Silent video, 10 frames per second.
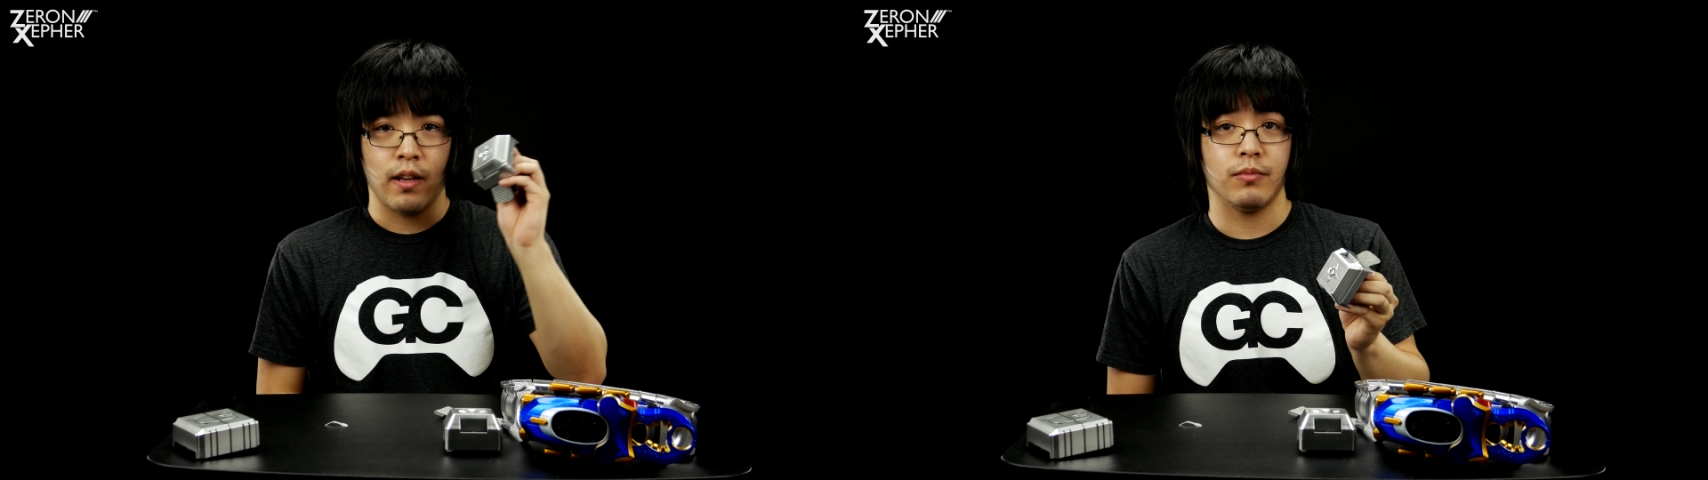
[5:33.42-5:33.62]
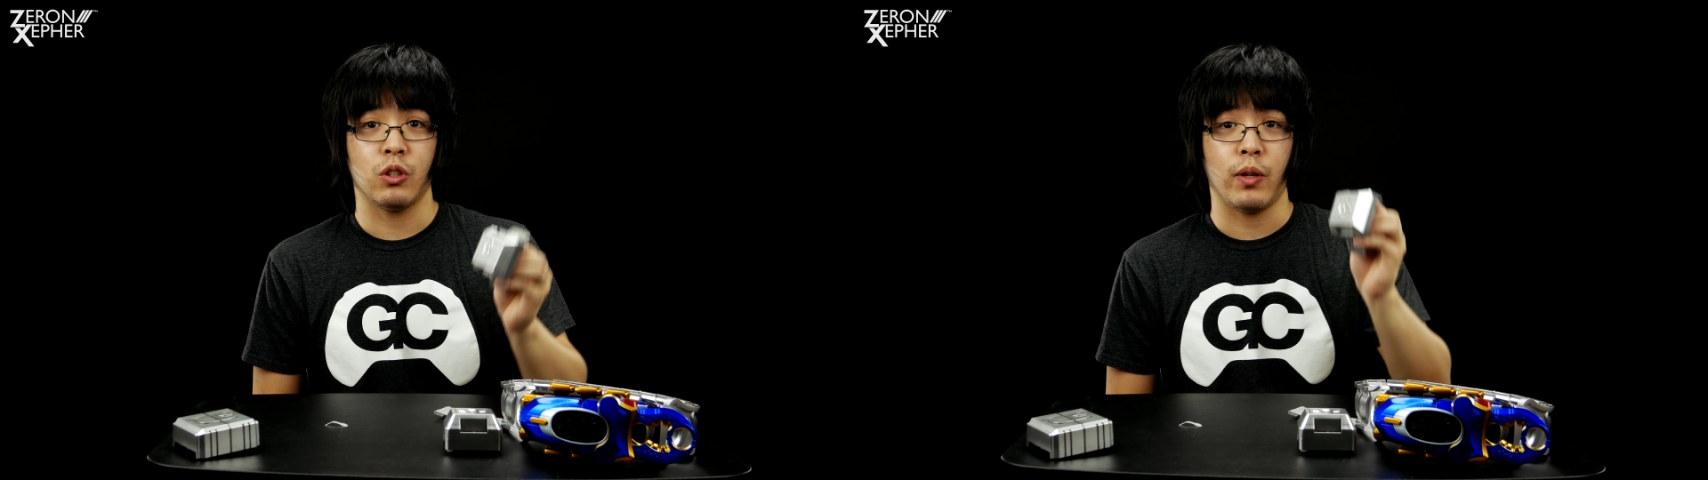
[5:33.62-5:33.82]

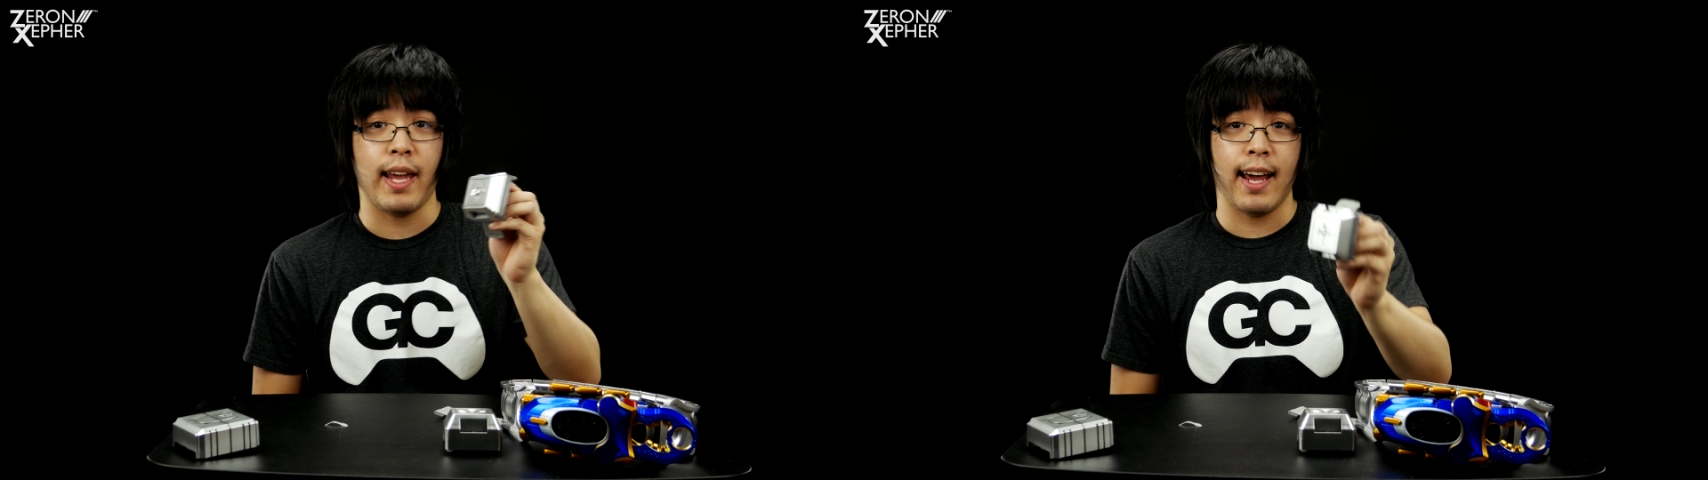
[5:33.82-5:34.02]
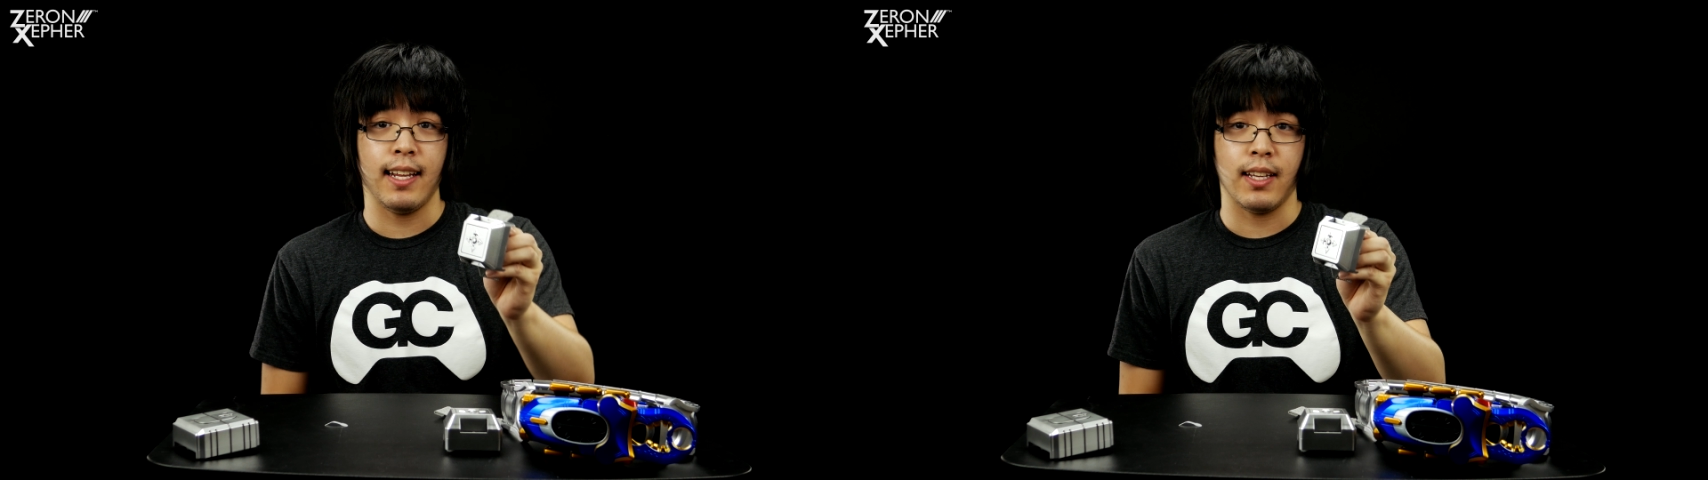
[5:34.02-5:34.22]
So they
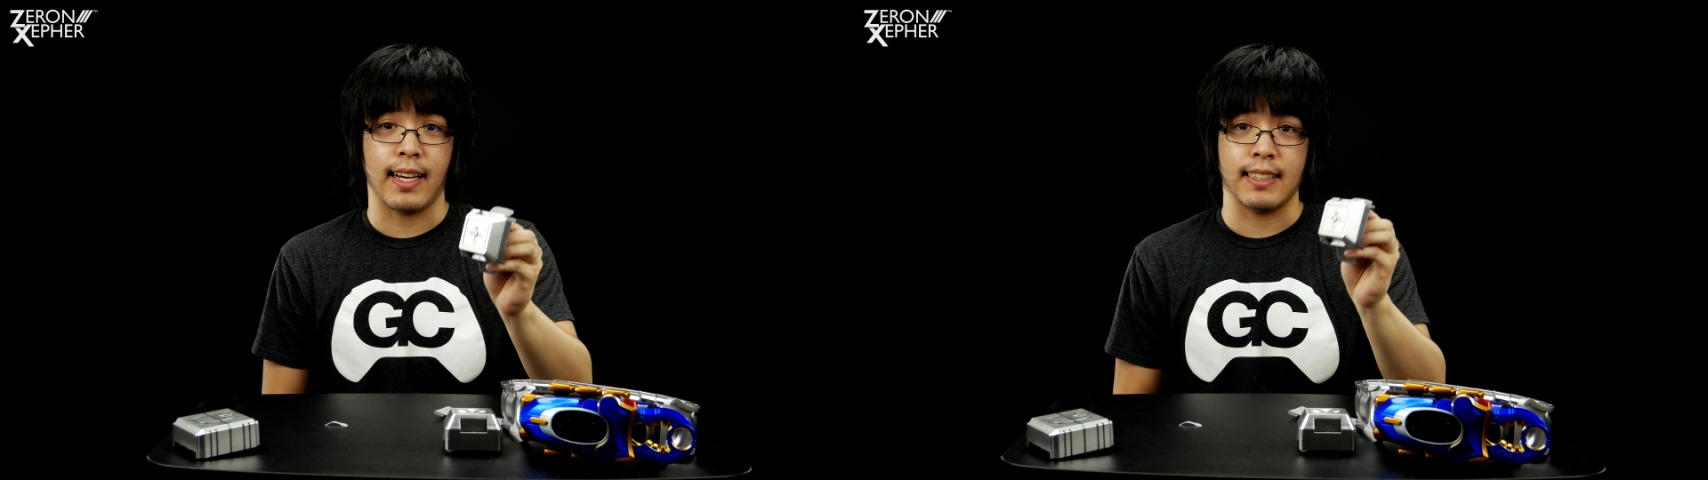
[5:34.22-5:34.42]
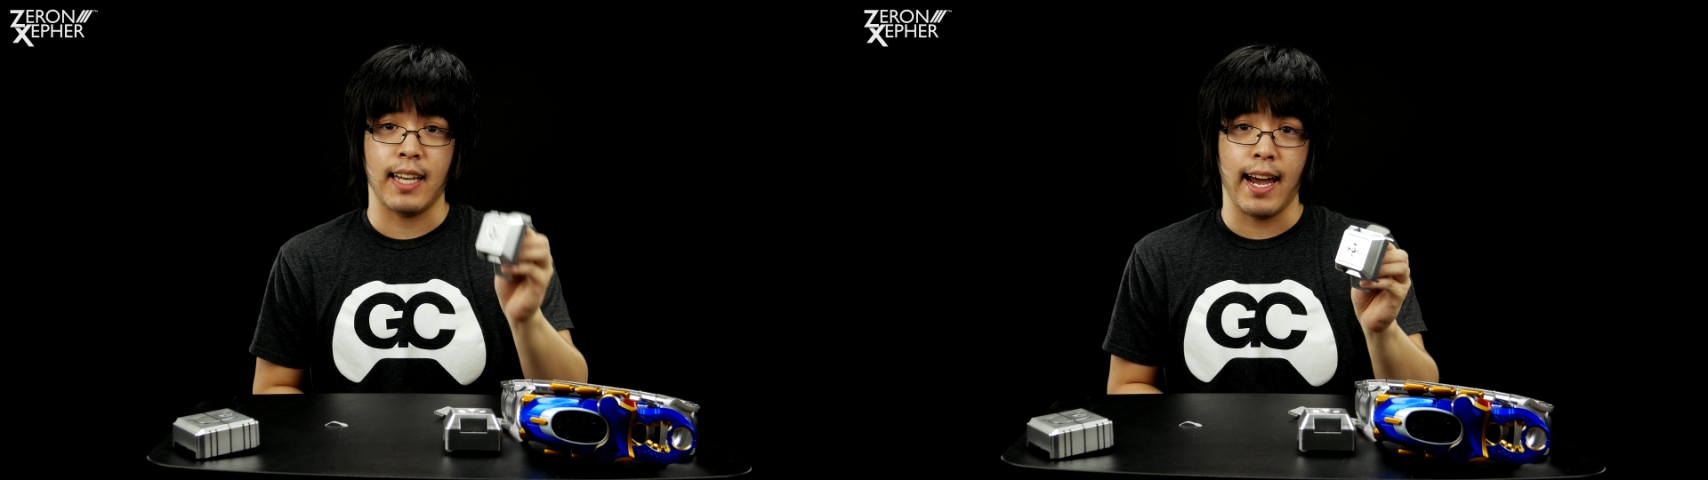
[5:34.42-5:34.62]
added the
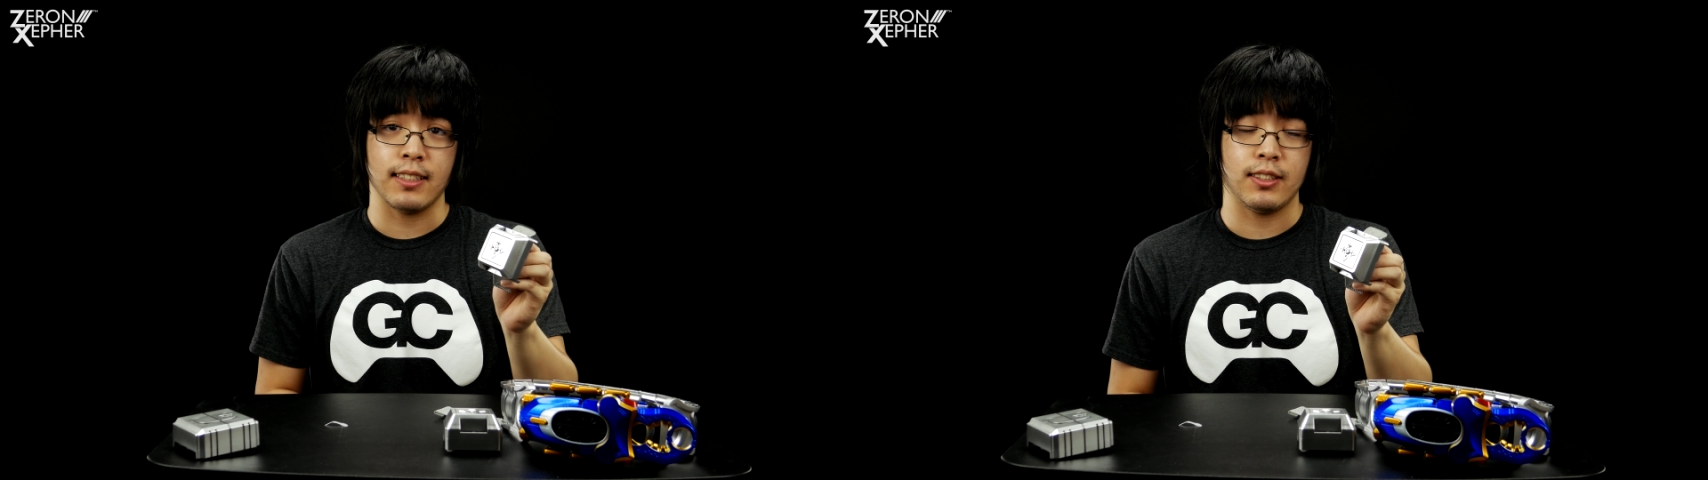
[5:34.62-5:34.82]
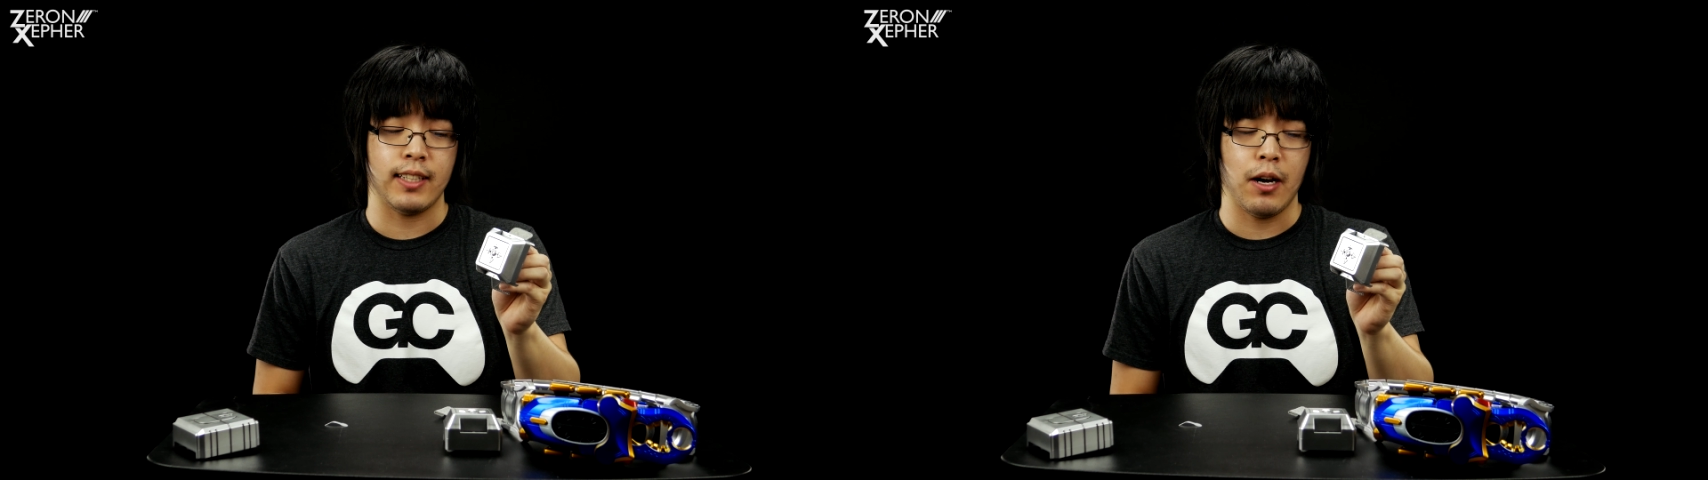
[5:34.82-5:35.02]
Gatack
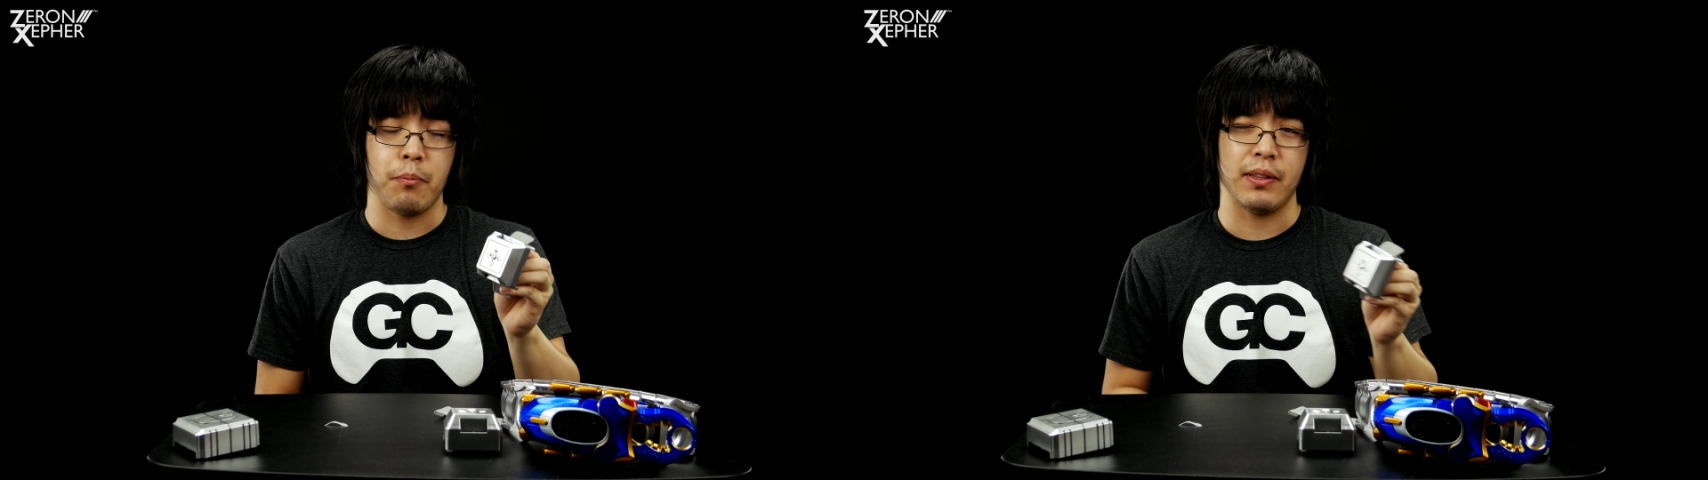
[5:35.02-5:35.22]
sound,